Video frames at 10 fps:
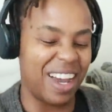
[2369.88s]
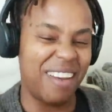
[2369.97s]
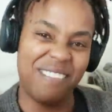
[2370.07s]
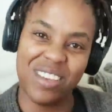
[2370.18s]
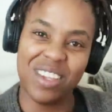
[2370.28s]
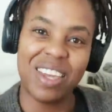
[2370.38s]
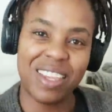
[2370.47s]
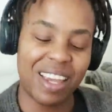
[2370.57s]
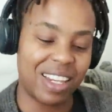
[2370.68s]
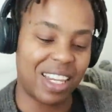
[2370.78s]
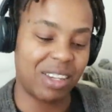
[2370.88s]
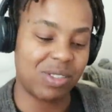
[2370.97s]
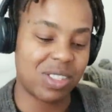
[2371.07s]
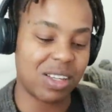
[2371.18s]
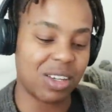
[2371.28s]
I feel like that
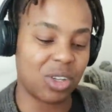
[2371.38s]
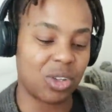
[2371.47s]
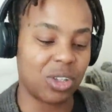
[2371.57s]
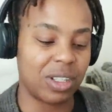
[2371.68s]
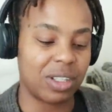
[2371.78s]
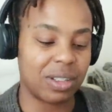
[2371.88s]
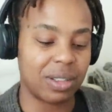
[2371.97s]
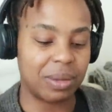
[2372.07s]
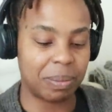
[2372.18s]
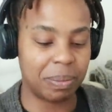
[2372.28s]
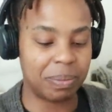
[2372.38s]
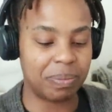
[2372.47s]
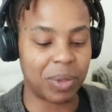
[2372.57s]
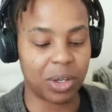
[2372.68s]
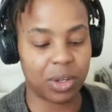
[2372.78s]
gives a good
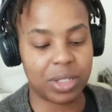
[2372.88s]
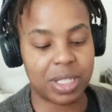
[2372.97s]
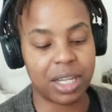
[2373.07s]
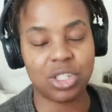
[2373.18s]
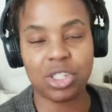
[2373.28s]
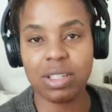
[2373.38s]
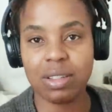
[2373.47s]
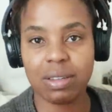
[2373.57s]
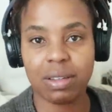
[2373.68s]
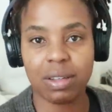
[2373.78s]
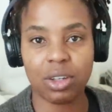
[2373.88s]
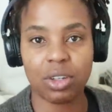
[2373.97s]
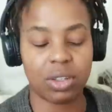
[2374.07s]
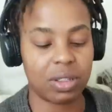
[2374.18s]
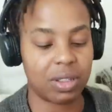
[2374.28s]
tension, a
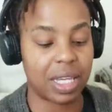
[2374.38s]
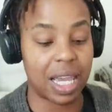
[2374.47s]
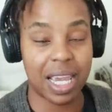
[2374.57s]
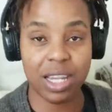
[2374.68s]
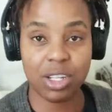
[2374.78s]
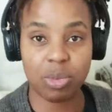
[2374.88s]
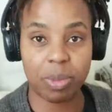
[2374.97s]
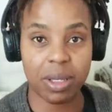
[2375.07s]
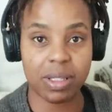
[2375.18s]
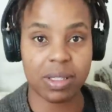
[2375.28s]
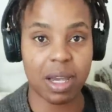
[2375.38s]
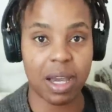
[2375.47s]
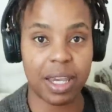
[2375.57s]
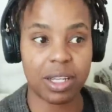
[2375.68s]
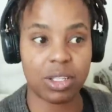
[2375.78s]
good gauge, because
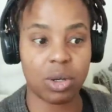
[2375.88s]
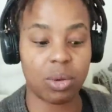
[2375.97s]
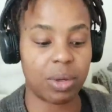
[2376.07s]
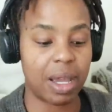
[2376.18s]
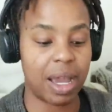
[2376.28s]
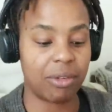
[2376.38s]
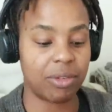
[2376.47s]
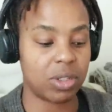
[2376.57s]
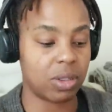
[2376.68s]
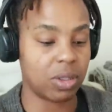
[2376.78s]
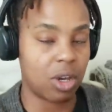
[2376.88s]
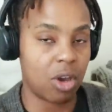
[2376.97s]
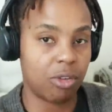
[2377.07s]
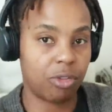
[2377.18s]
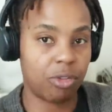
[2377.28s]
I don't have to
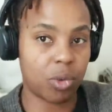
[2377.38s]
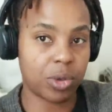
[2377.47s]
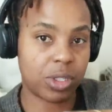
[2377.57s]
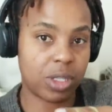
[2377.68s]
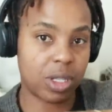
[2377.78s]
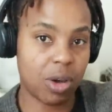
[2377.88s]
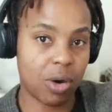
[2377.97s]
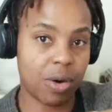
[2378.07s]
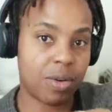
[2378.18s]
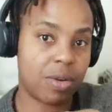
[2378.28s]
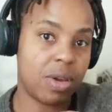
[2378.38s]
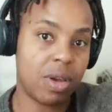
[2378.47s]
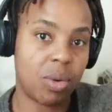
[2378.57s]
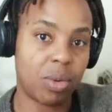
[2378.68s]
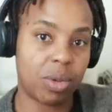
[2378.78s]
force the yarn
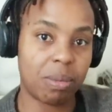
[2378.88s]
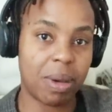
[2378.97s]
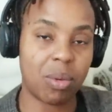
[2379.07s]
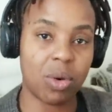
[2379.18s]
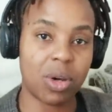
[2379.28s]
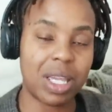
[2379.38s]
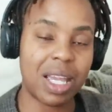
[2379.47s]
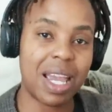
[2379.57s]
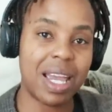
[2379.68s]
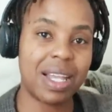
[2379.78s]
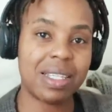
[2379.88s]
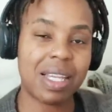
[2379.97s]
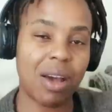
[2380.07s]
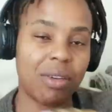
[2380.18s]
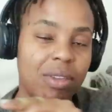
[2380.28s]
with my working hands
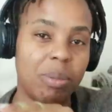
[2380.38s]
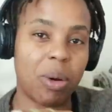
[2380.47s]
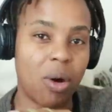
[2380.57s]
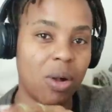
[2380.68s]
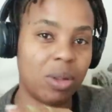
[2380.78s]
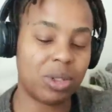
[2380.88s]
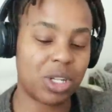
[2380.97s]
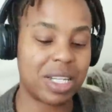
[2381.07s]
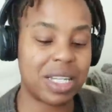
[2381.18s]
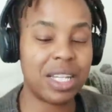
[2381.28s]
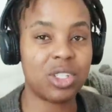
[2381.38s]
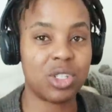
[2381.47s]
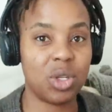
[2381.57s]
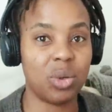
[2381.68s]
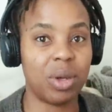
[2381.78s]
out of the ball, which I tend to
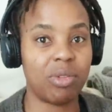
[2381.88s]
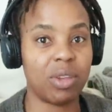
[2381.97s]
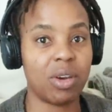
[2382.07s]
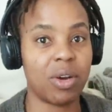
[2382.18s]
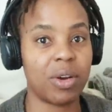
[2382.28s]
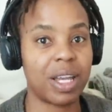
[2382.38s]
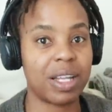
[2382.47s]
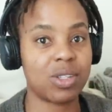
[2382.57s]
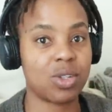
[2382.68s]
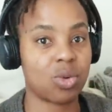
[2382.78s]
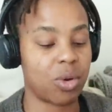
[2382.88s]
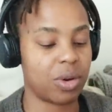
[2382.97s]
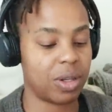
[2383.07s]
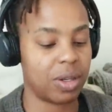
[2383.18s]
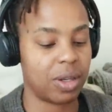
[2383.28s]
do if the yarn gets short.